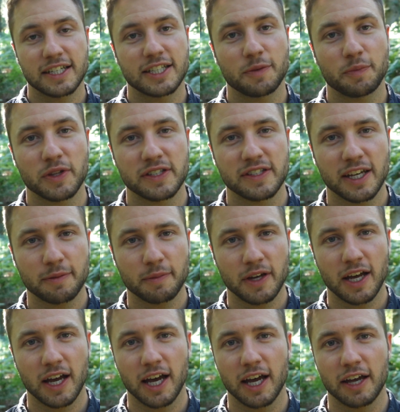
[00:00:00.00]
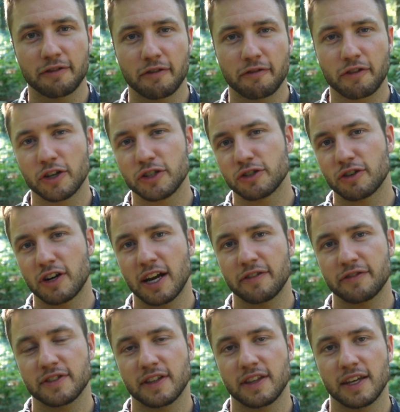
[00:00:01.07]
I did with the Sigma, I've
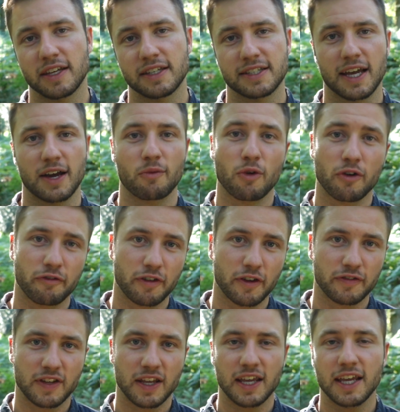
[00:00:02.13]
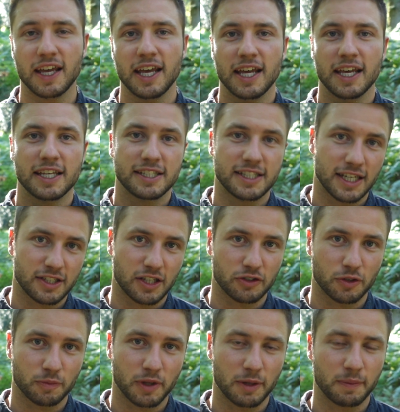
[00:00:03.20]
photographed things at 150,
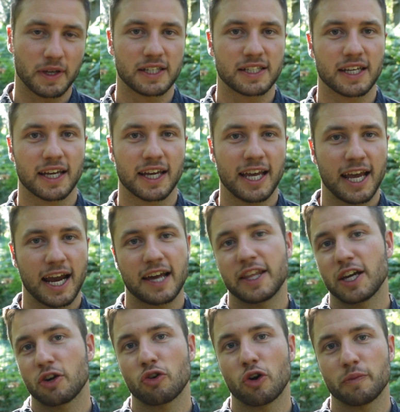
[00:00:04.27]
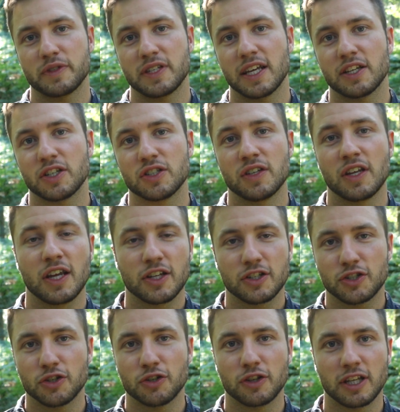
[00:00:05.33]
600mm, and then cropped in
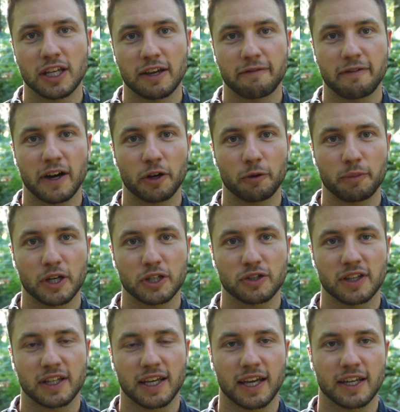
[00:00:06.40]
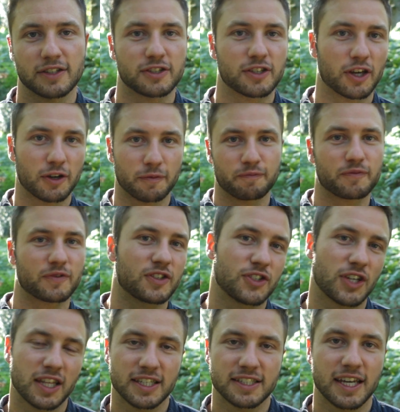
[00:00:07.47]
to the final picture at the end. So
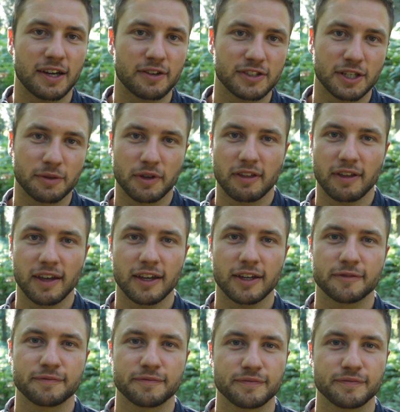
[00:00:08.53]
check these out and see what you think.